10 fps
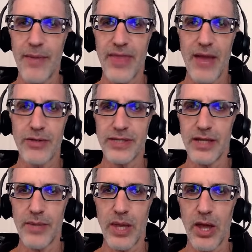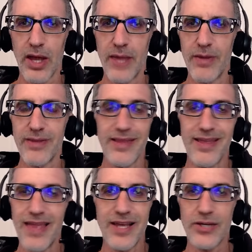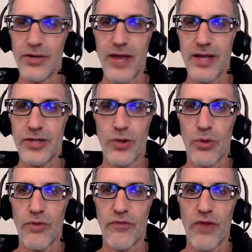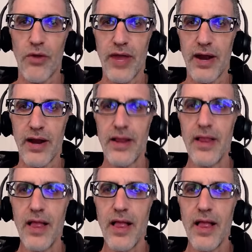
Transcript: Maybe that was a little bit lucky, but they controlled the flow there.